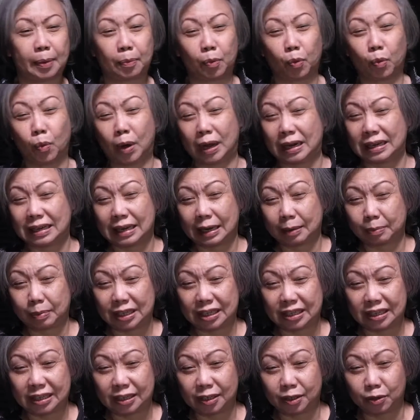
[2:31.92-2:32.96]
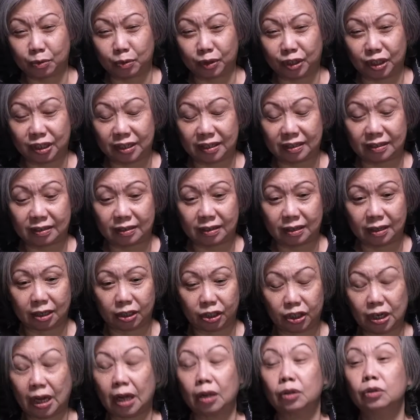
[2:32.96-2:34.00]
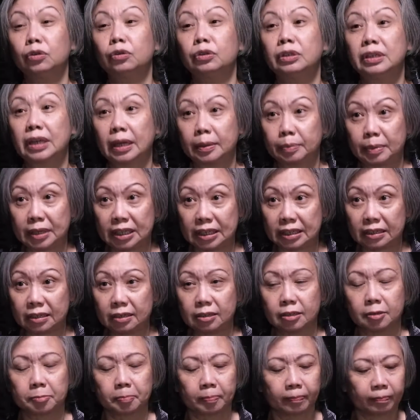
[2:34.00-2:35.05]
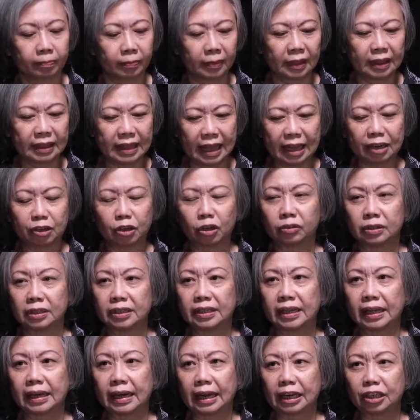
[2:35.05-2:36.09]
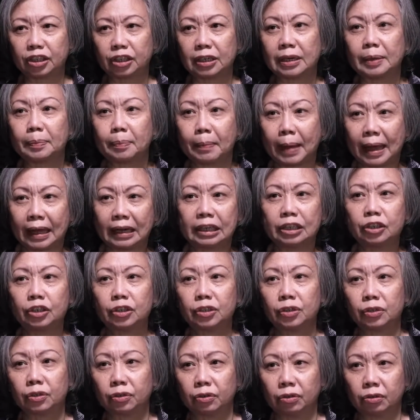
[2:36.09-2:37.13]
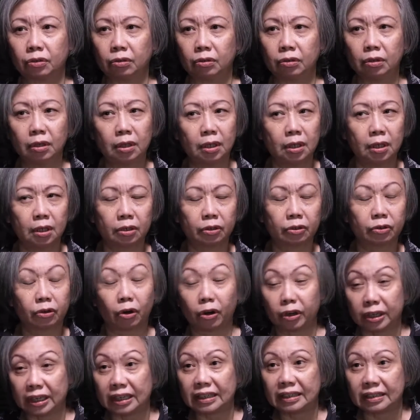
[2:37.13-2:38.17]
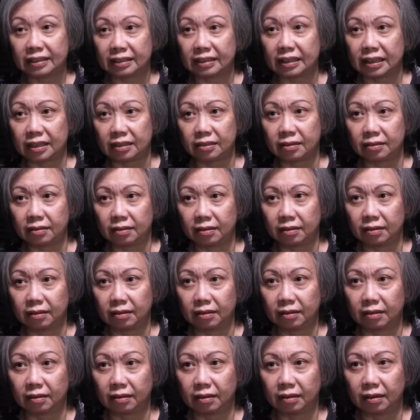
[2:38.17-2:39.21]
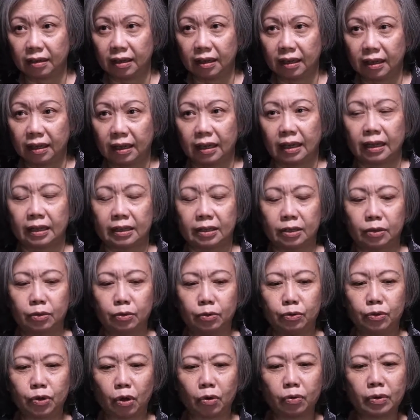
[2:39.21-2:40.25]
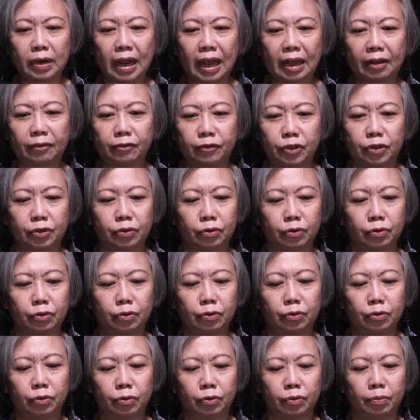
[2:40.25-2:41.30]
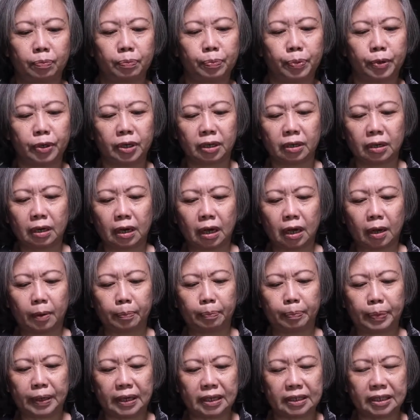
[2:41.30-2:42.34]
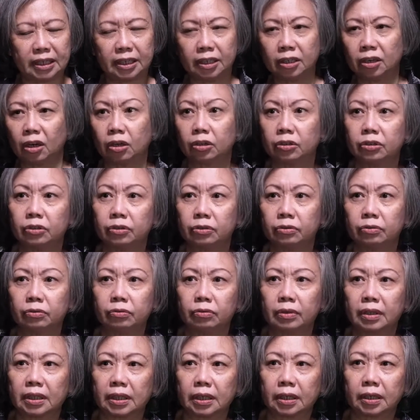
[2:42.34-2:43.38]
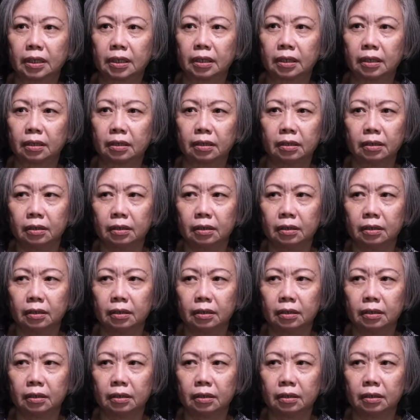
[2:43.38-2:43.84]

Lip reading: 1 diabetes, which is childhood diabetes, that doctor can actually manage your chronic disease. You don't have to put a burden onto the